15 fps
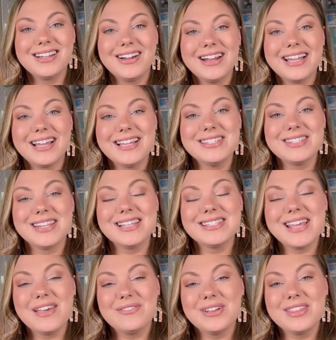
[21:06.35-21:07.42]
All right, guys, so that's
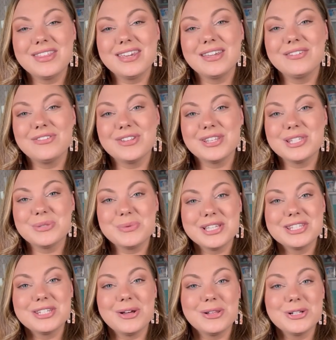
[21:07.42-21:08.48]
everything for this
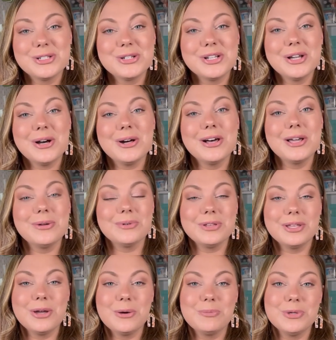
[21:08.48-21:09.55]
week's Dollar Tree haul. I
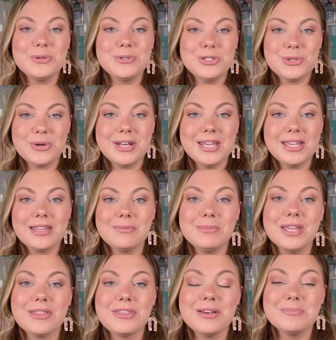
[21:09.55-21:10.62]
really hope you enjoyed it. Give
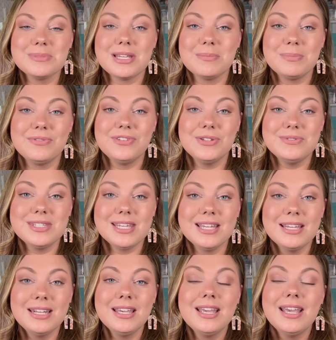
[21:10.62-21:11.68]
me a thumbs up if you
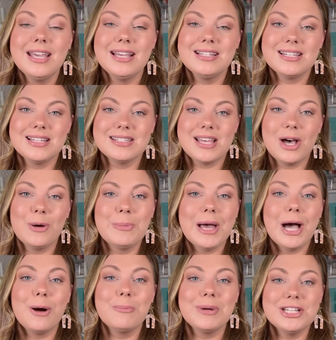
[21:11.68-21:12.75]
did. It does help
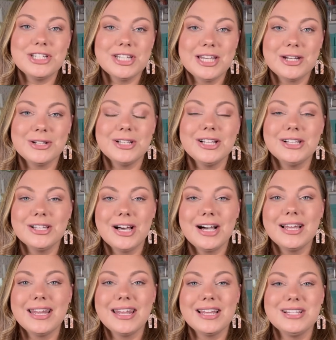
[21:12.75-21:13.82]
out my channel a
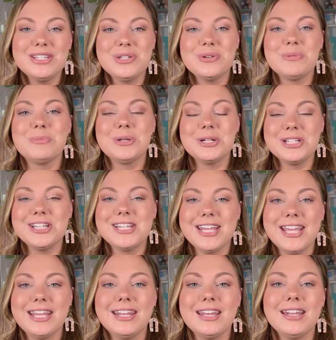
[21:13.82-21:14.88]
lot, and I do
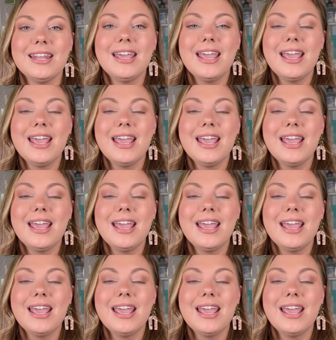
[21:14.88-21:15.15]
appreciate it.